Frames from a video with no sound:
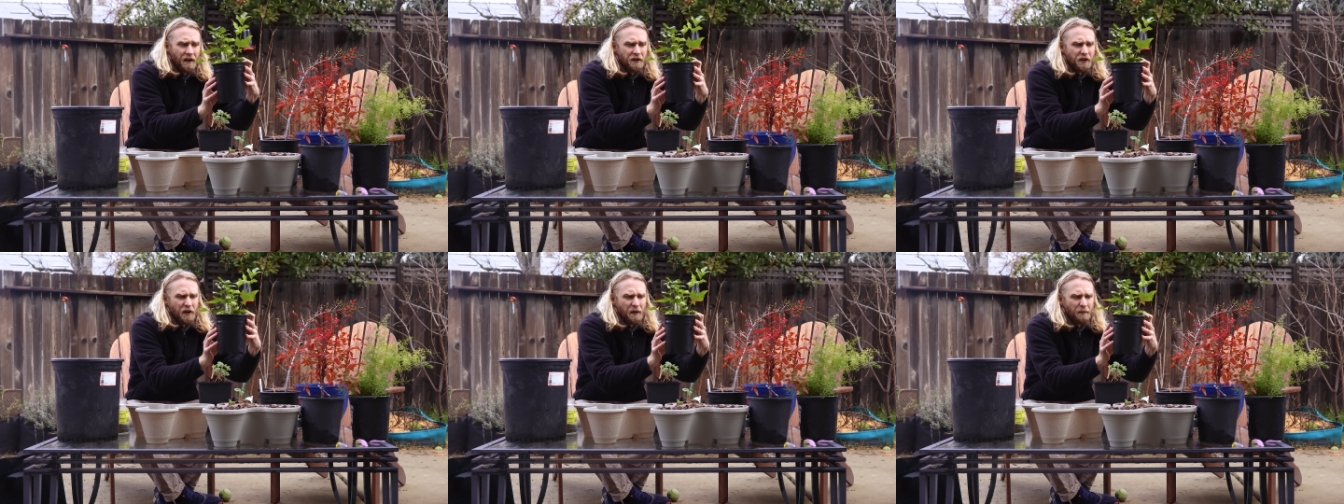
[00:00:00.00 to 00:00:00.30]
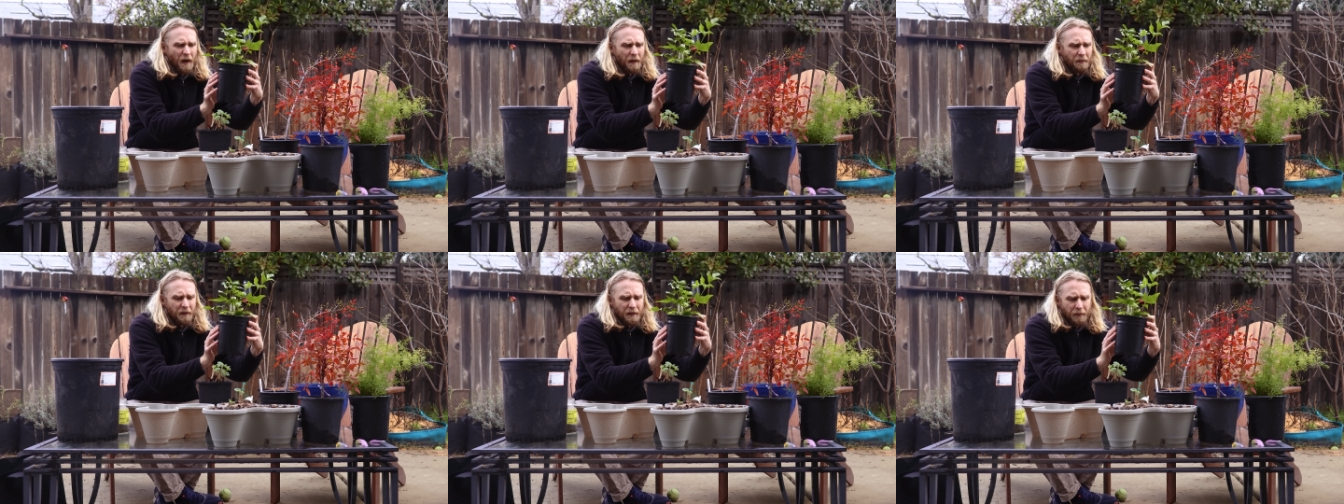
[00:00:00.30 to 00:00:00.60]
and you
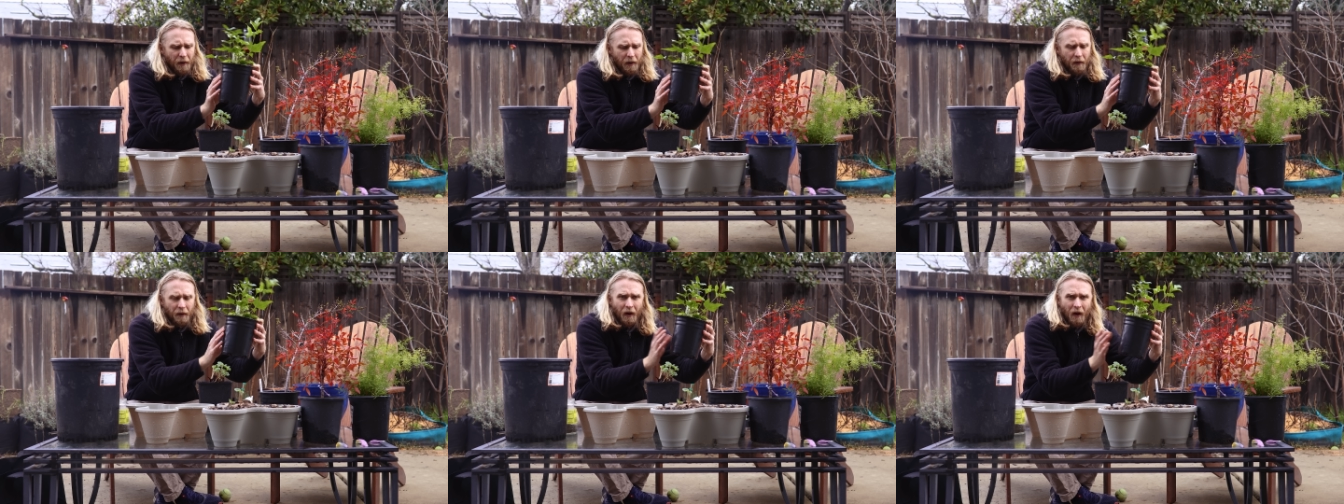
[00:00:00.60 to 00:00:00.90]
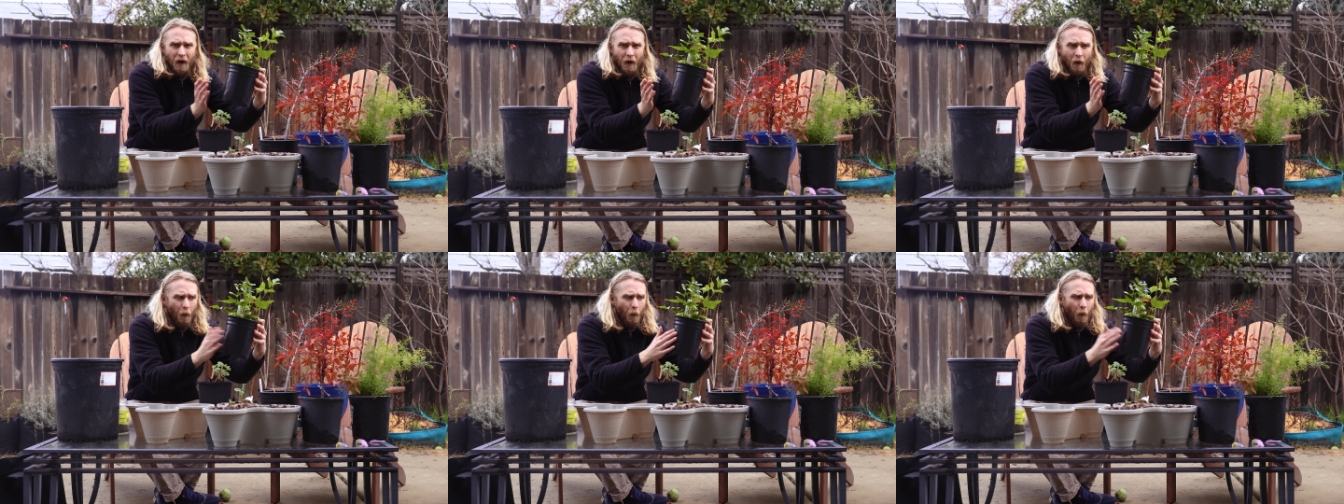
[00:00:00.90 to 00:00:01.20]
could probably put
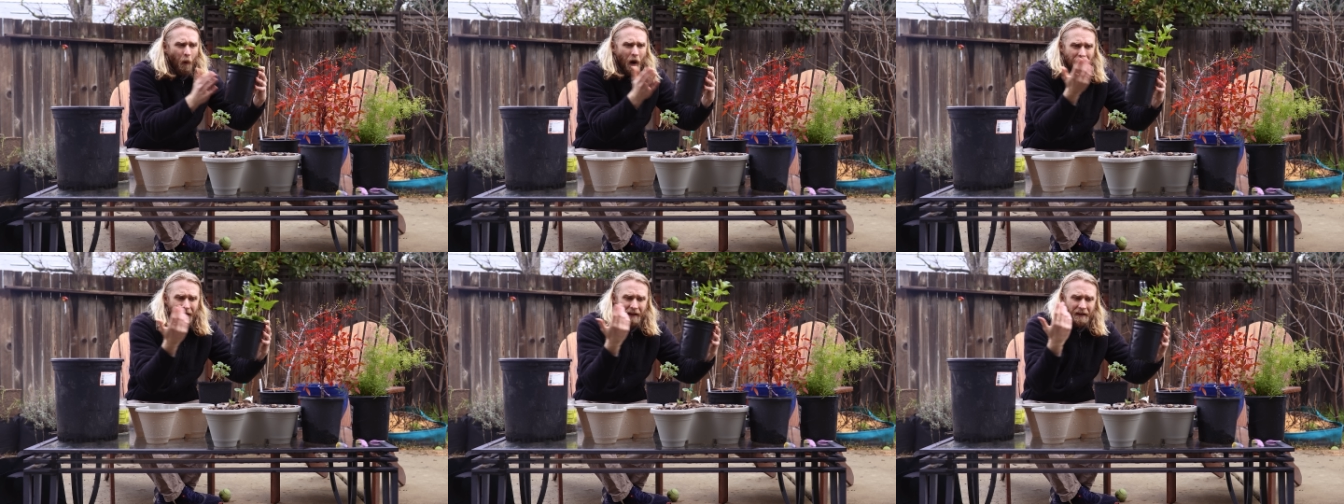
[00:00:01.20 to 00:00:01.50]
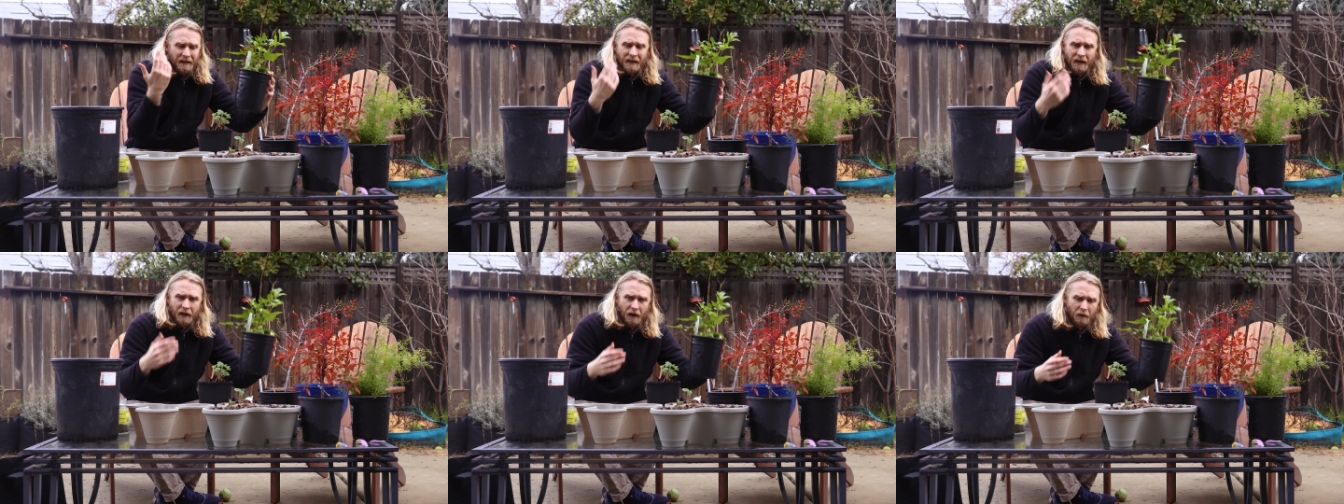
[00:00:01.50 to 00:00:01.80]
1
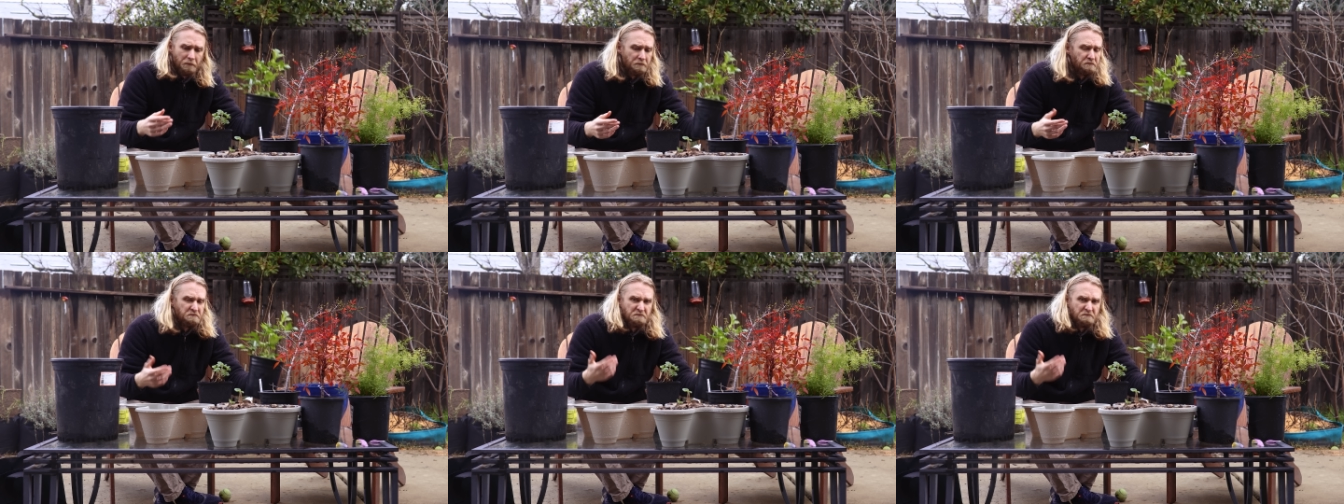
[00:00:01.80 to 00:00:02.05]
in here.